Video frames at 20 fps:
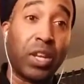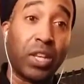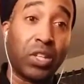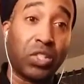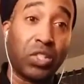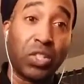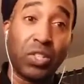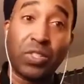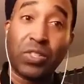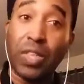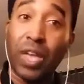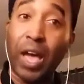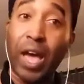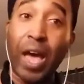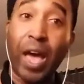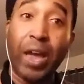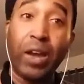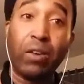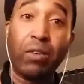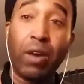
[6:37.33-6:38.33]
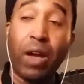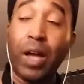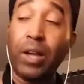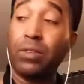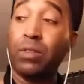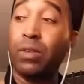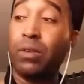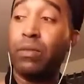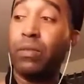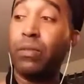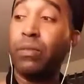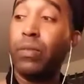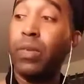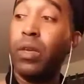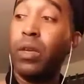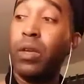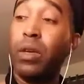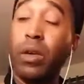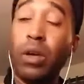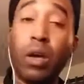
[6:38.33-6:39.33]
It's just the higher octave
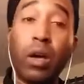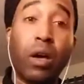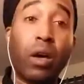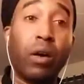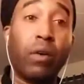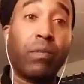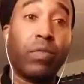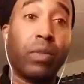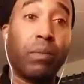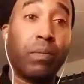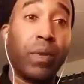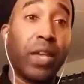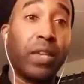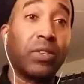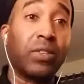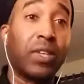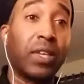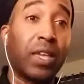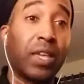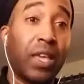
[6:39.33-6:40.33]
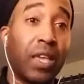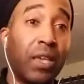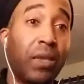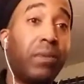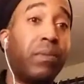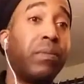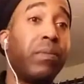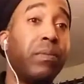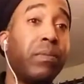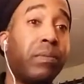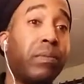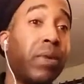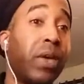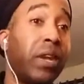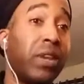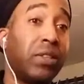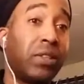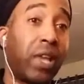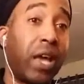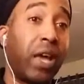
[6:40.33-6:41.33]
of the basic E
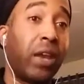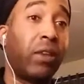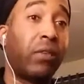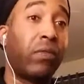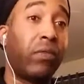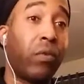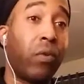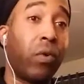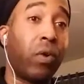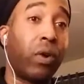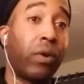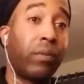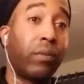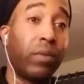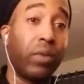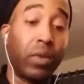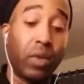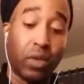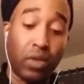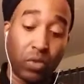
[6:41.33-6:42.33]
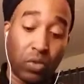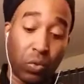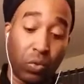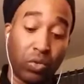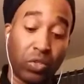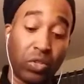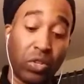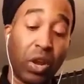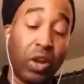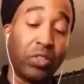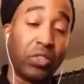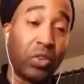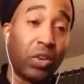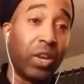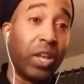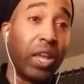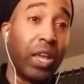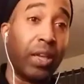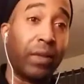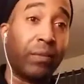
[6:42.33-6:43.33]
pentatonic form. So it starts on
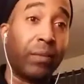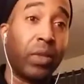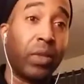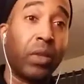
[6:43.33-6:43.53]
E.